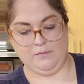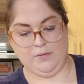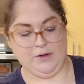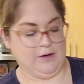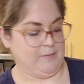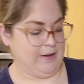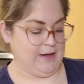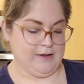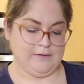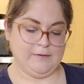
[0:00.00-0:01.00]
it in my
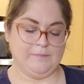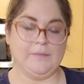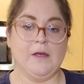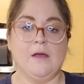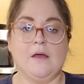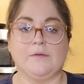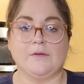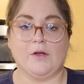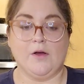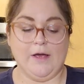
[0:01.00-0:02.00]
hand.
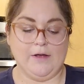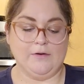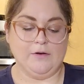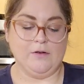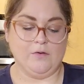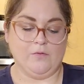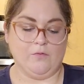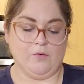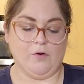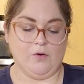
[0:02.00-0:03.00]
So go ahead and
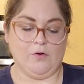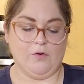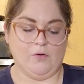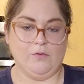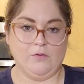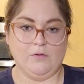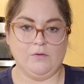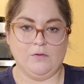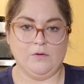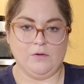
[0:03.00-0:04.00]
roll
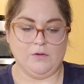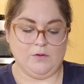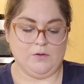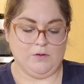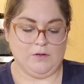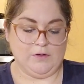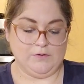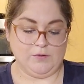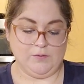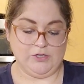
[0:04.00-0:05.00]

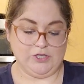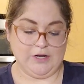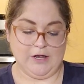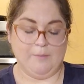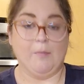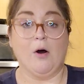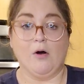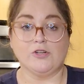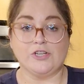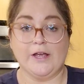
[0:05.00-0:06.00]
into a
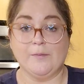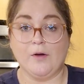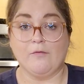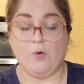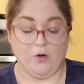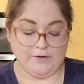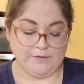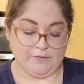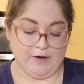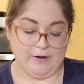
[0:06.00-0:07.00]
ball shape, of
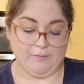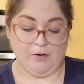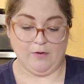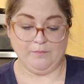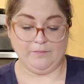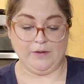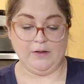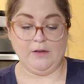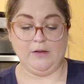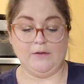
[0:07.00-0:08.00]
course, right? Ball.
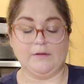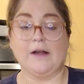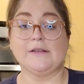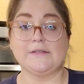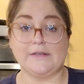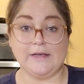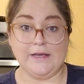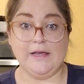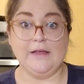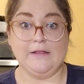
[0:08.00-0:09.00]
It's kind of
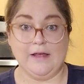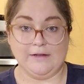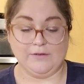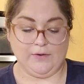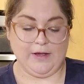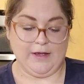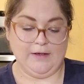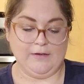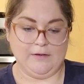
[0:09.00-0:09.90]
sticky. That's okay.